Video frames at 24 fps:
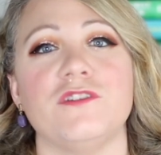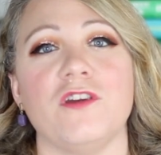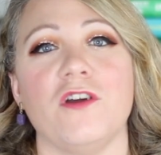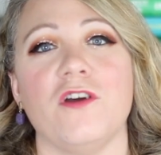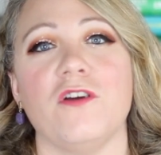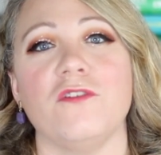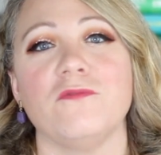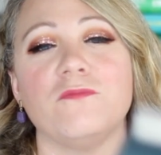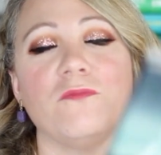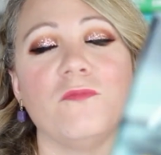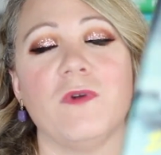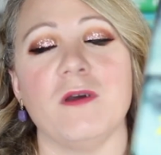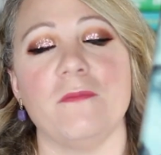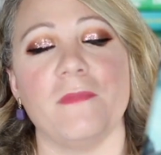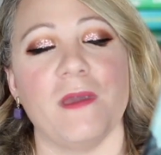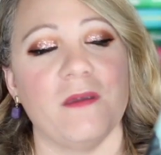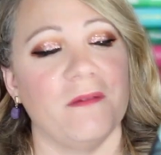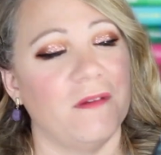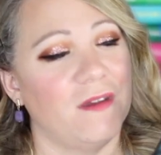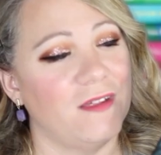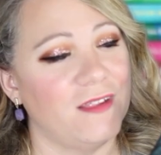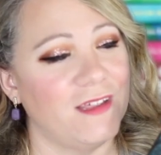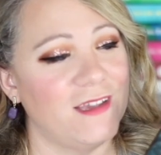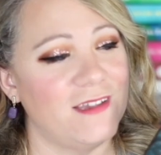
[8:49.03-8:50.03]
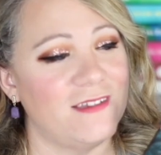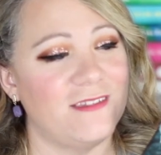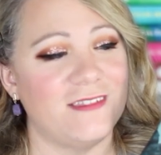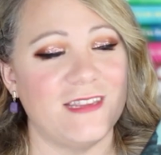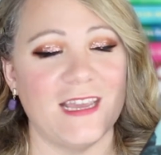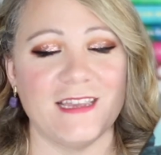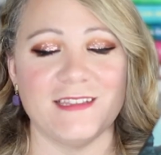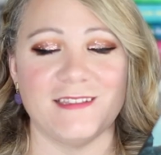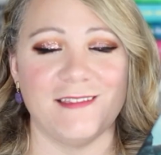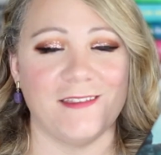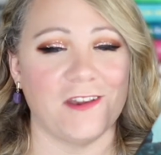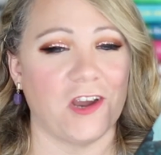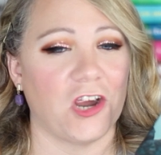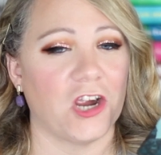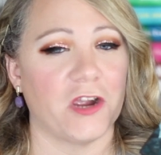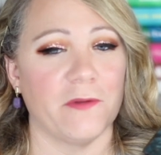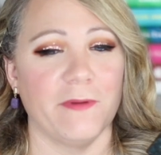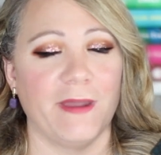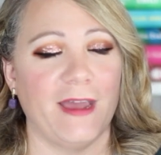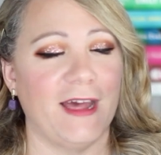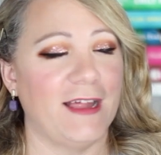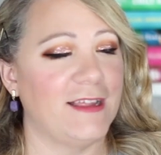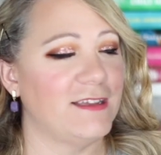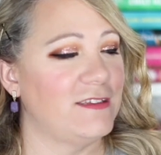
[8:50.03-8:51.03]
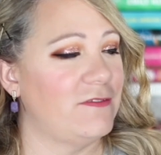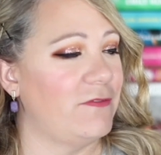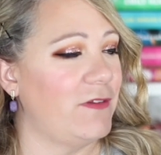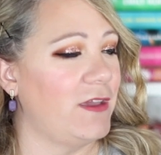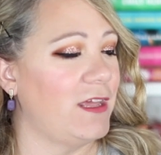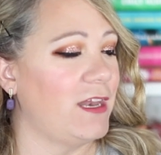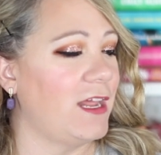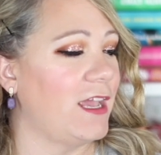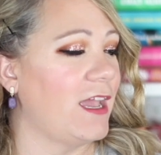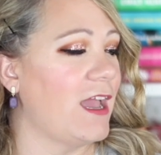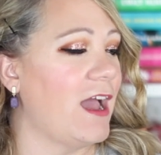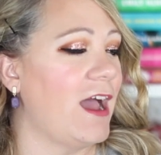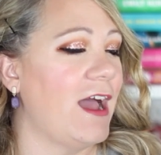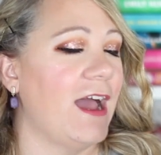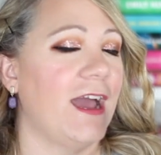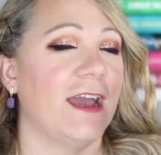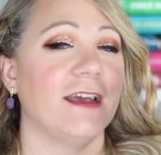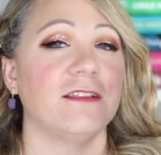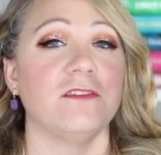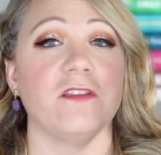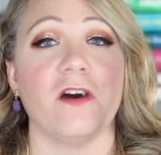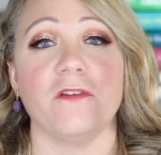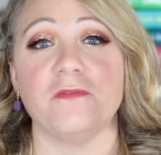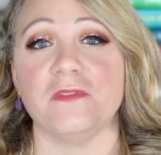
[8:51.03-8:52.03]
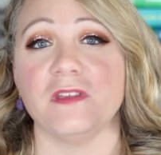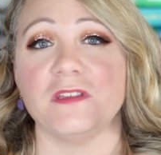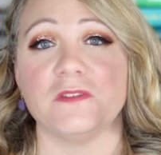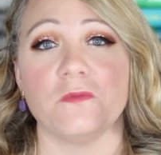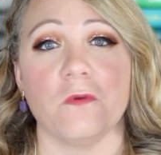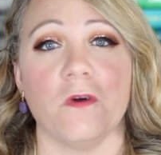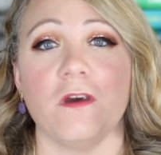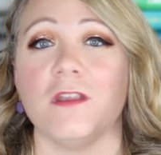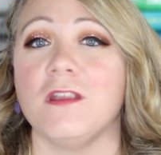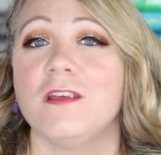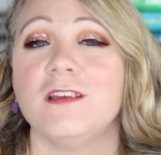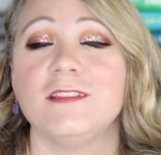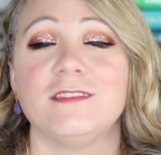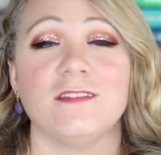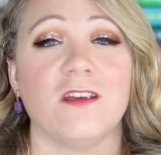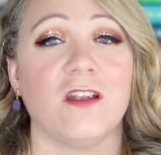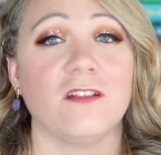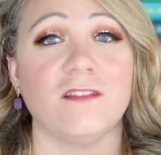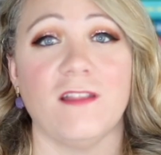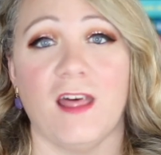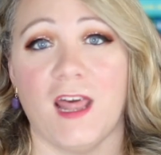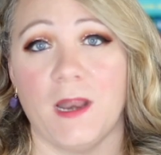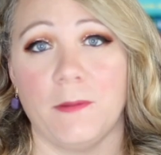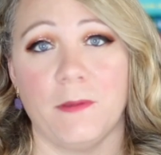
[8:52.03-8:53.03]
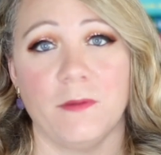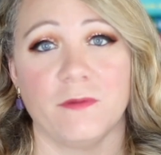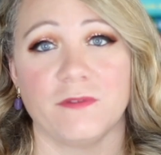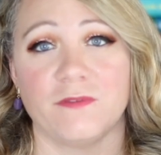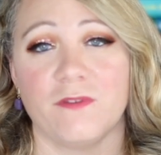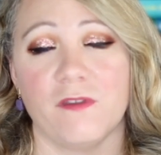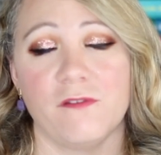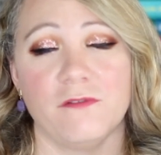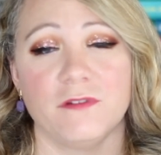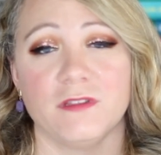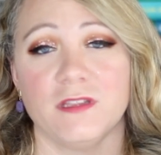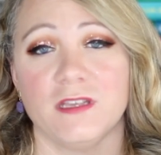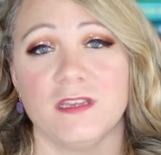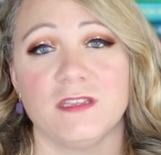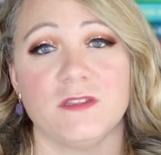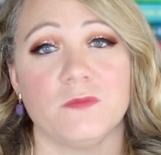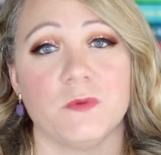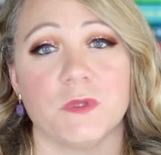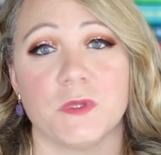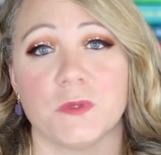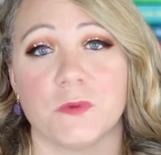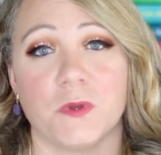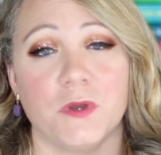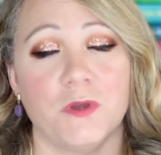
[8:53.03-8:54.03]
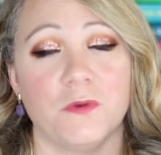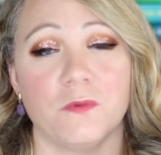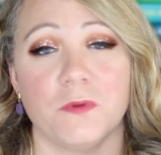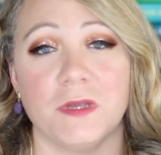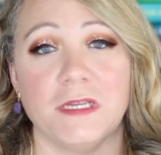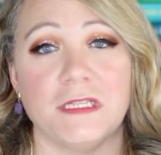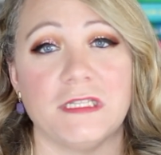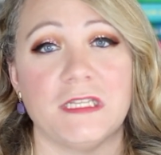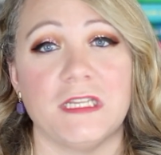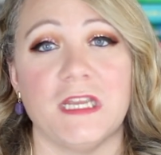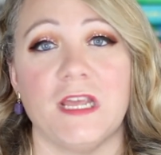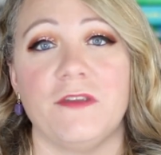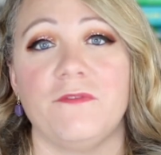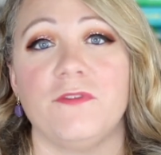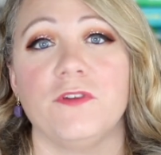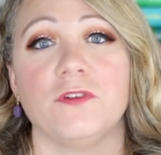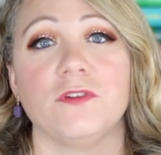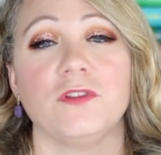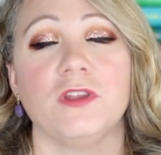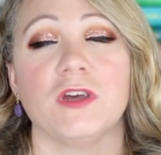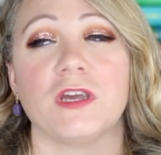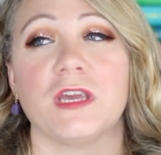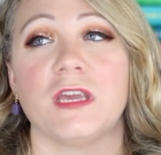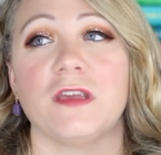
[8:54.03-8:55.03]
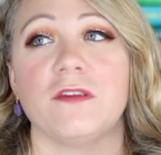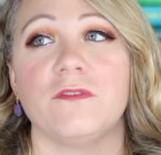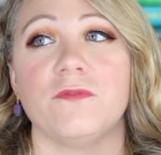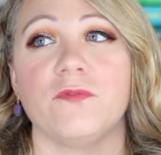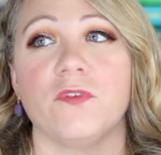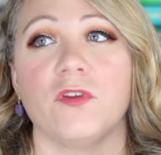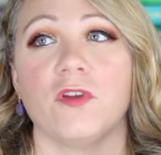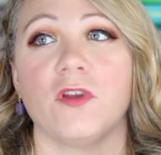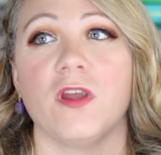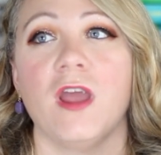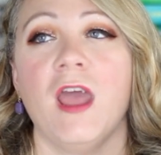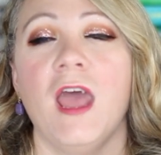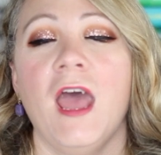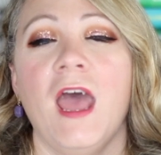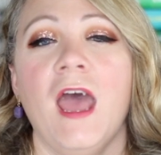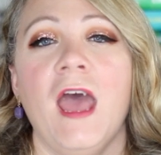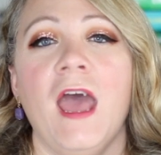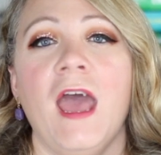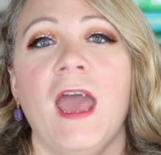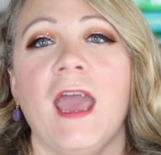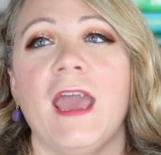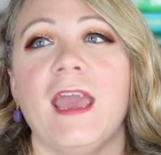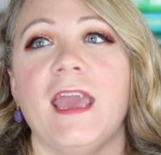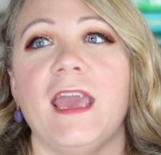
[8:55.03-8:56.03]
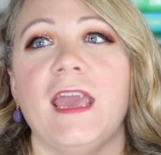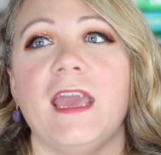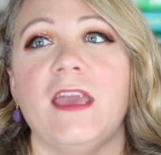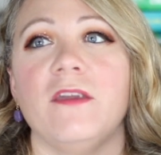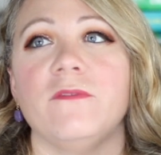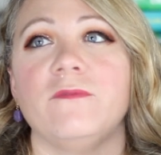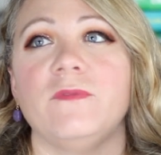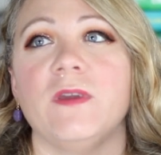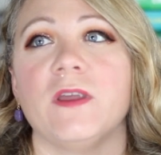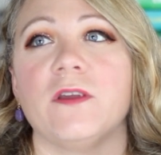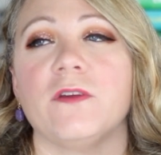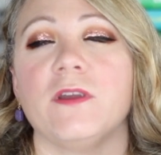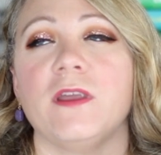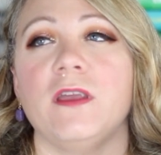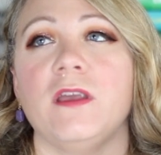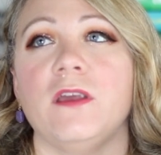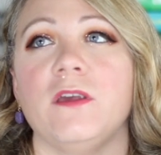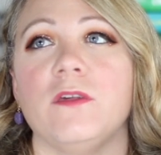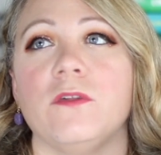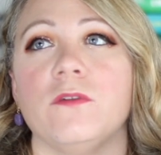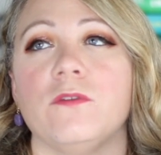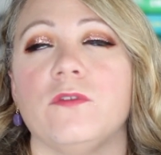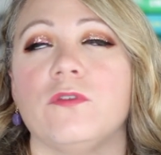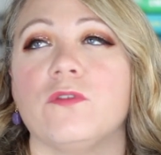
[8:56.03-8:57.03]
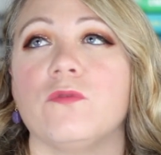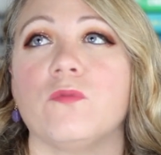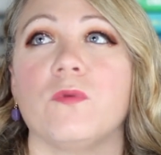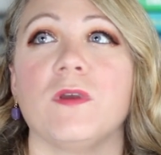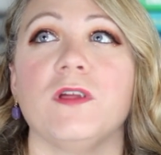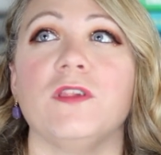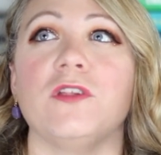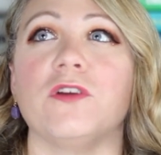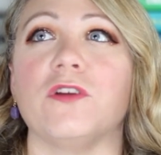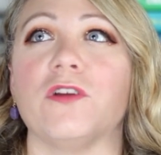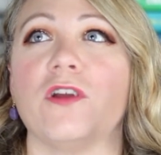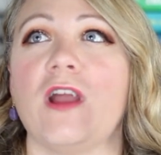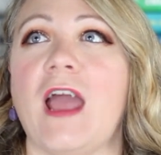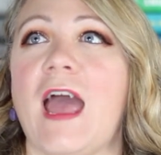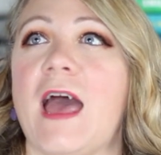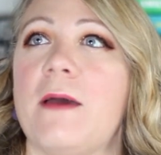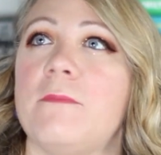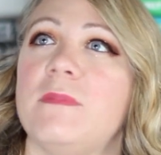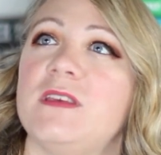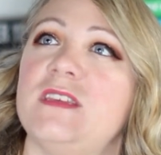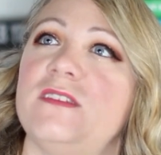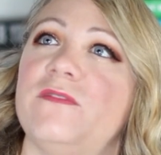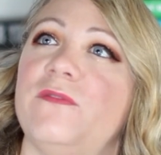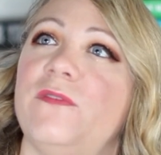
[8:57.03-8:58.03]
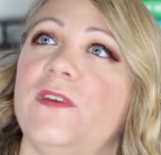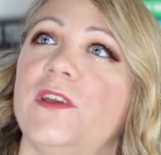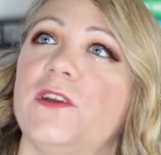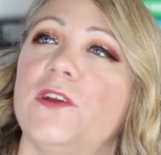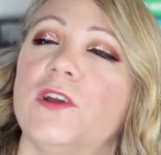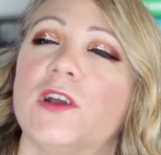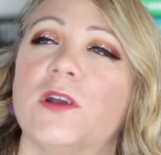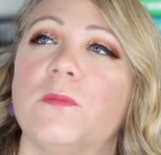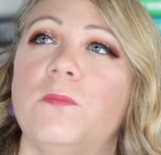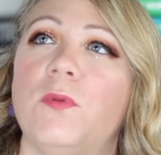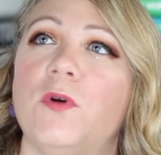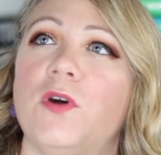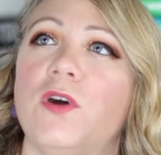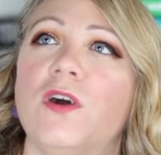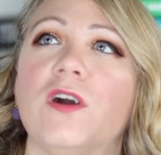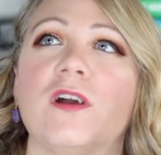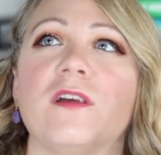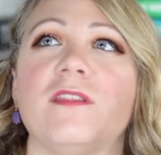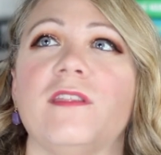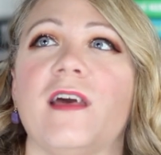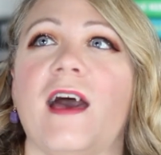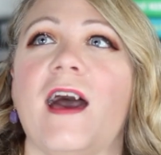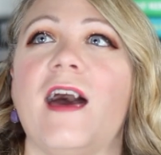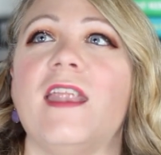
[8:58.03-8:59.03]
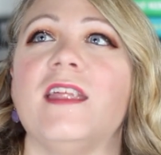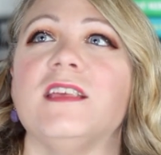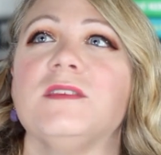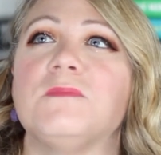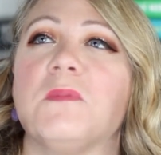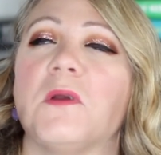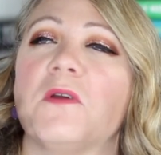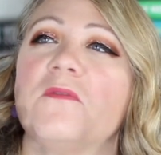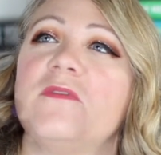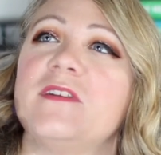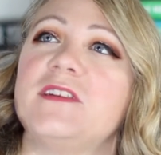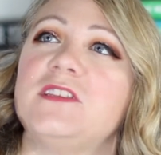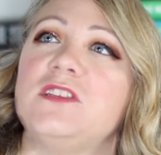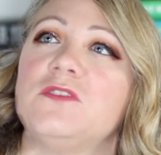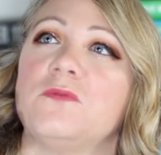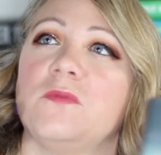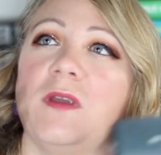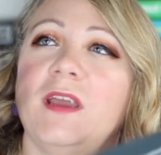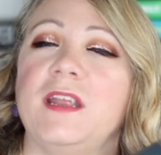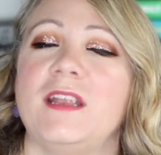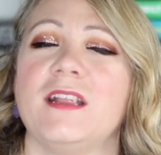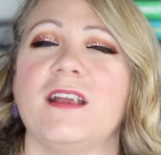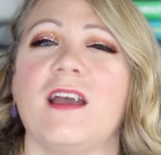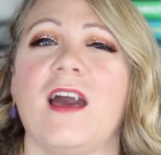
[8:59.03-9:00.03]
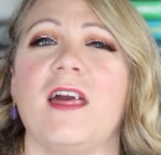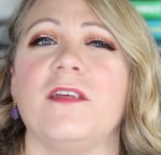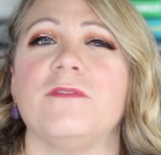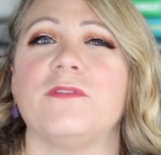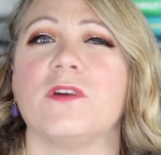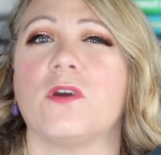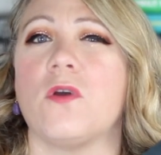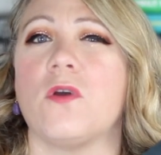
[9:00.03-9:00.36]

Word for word: know what made my list, Daisy Darker by Alice Feeney. I love this one. It's on a lot of people's favorite lists, with good reason. If you're looking for a very thriller, atmospheric book that is perfect to read in kind of the